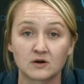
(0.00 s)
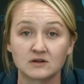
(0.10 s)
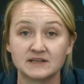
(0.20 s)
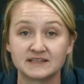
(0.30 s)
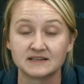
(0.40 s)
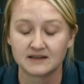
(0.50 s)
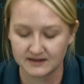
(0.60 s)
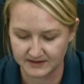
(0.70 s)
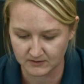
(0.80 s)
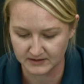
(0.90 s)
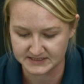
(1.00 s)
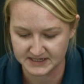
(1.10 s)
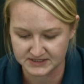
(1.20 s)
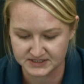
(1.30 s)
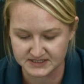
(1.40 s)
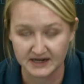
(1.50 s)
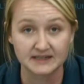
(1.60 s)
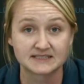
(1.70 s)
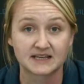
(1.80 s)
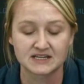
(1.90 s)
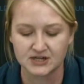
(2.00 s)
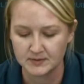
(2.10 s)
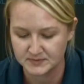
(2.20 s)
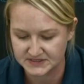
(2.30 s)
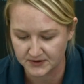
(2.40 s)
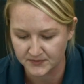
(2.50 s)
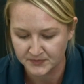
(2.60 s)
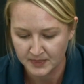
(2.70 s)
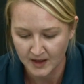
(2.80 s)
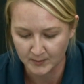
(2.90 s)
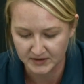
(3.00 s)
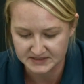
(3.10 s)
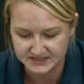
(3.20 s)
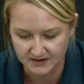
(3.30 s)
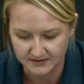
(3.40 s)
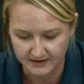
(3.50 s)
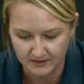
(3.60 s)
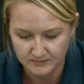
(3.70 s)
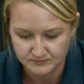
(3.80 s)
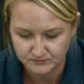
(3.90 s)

early stage design is SketchUp. So I'm going to start there.